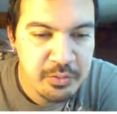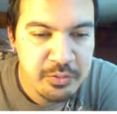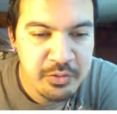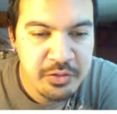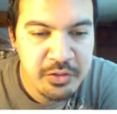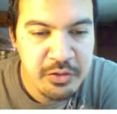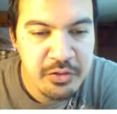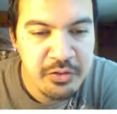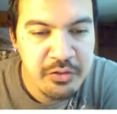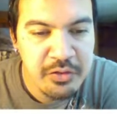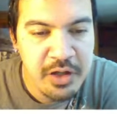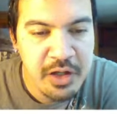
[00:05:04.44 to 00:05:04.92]
could
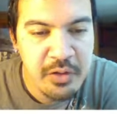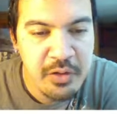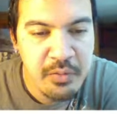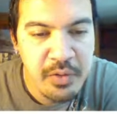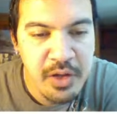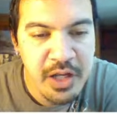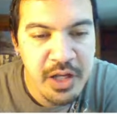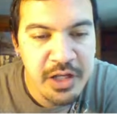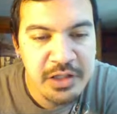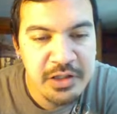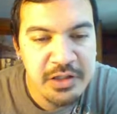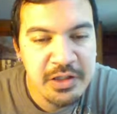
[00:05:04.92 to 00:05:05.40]
return to
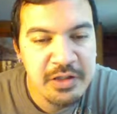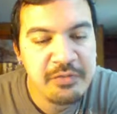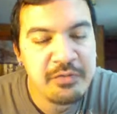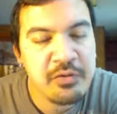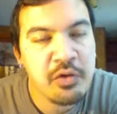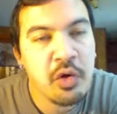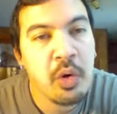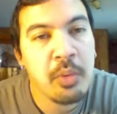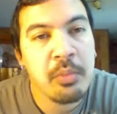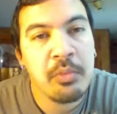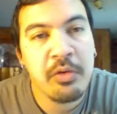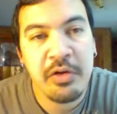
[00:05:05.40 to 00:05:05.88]
Iraq and
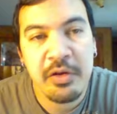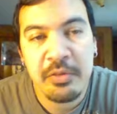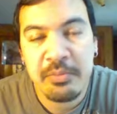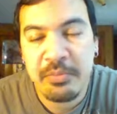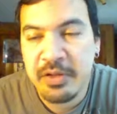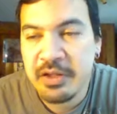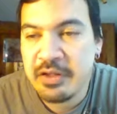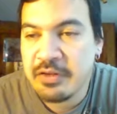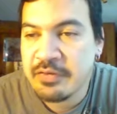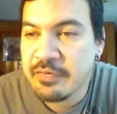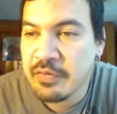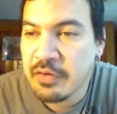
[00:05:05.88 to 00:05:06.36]
live normal
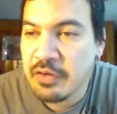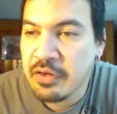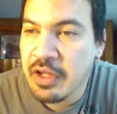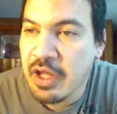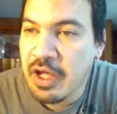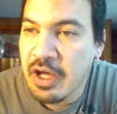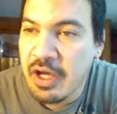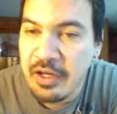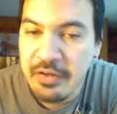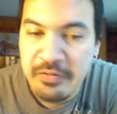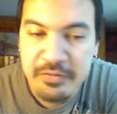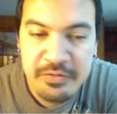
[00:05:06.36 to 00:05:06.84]
and peaceful
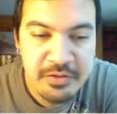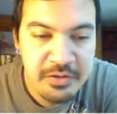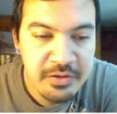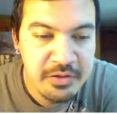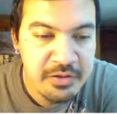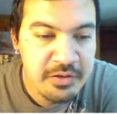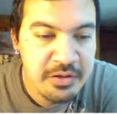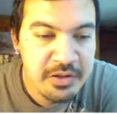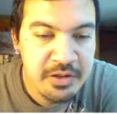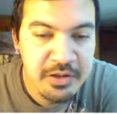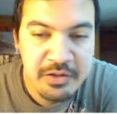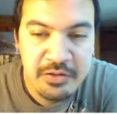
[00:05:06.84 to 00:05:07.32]
lives."
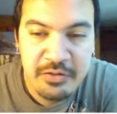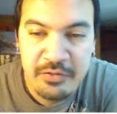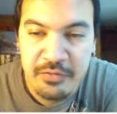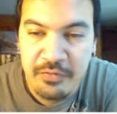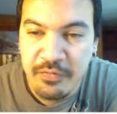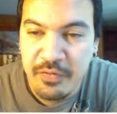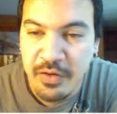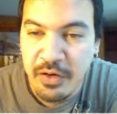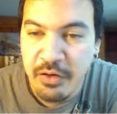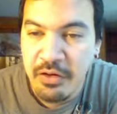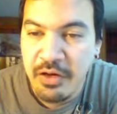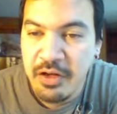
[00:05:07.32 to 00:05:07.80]
That is
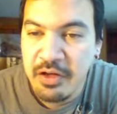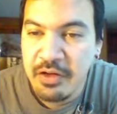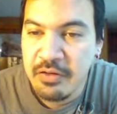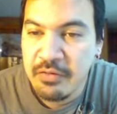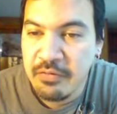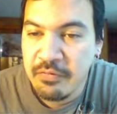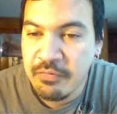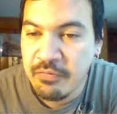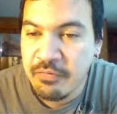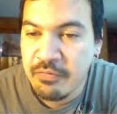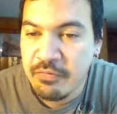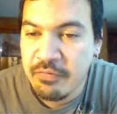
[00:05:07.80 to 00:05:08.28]
a
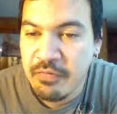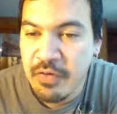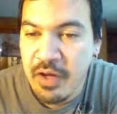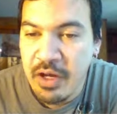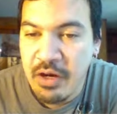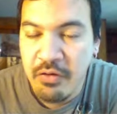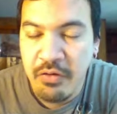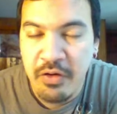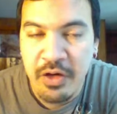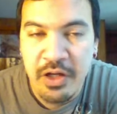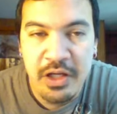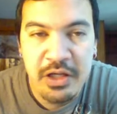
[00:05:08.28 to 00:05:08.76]
very,
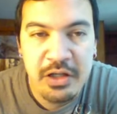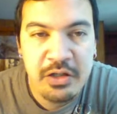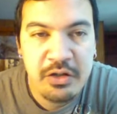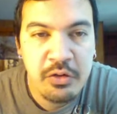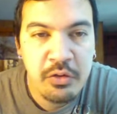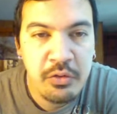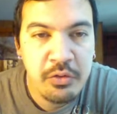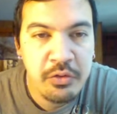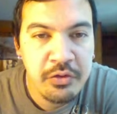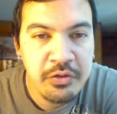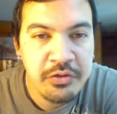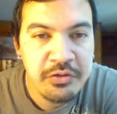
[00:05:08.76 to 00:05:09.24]
very
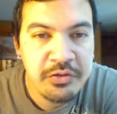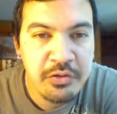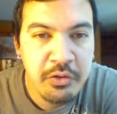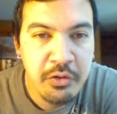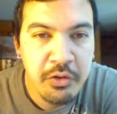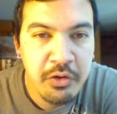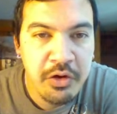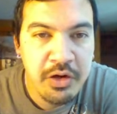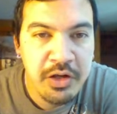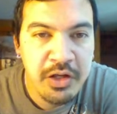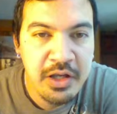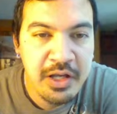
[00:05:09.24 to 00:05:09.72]
cool
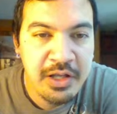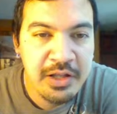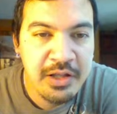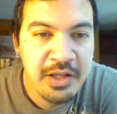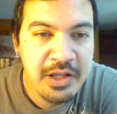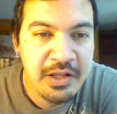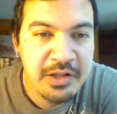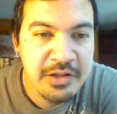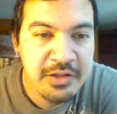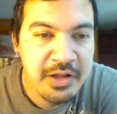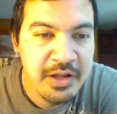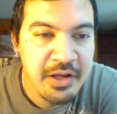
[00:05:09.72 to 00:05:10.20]
story. I
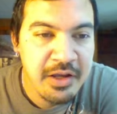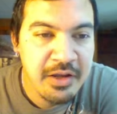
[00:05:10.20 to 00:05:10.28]
like